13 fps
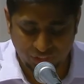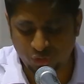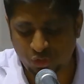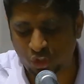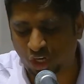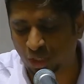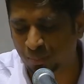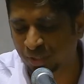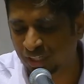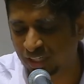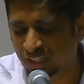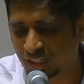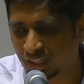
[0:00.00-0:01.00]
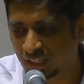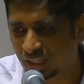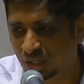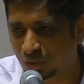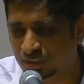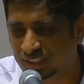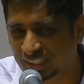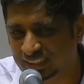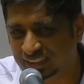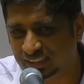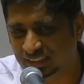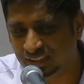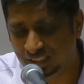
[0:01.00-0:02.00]
In Deuteronomy, you know,
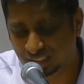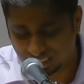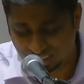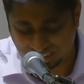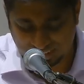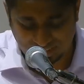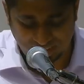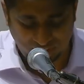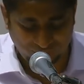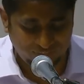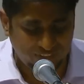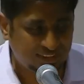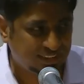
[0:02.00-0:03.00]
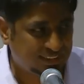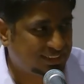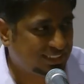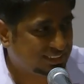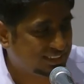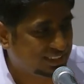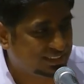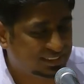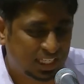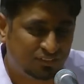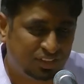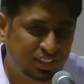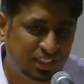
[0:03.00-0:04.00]
6, verses 6
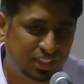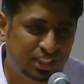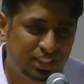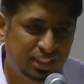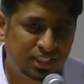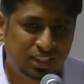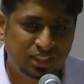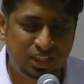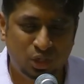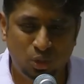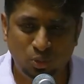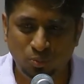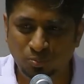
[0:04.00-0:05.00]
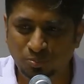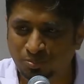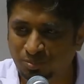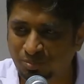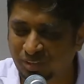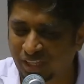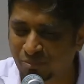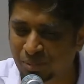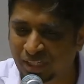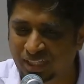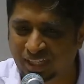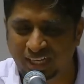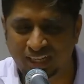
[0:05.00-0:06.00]
and 7, you know, there
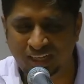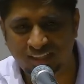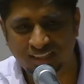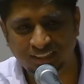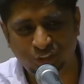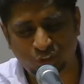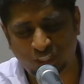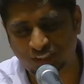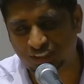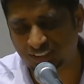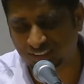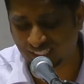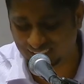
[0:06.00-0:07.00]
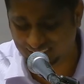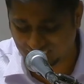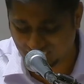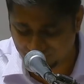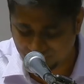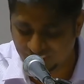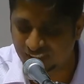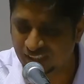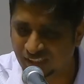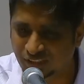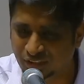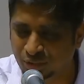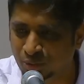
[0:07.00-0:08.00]
have been clear instructions that is
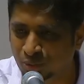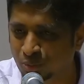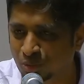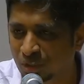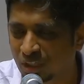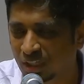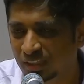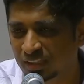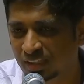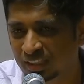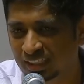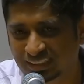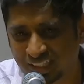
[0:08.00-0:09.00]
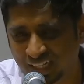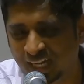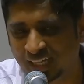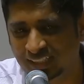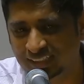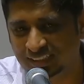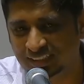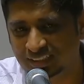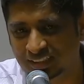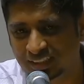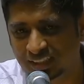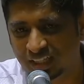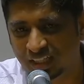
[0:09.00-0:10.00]
given to the
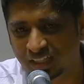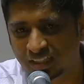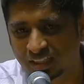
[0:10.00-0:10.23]
Israelites.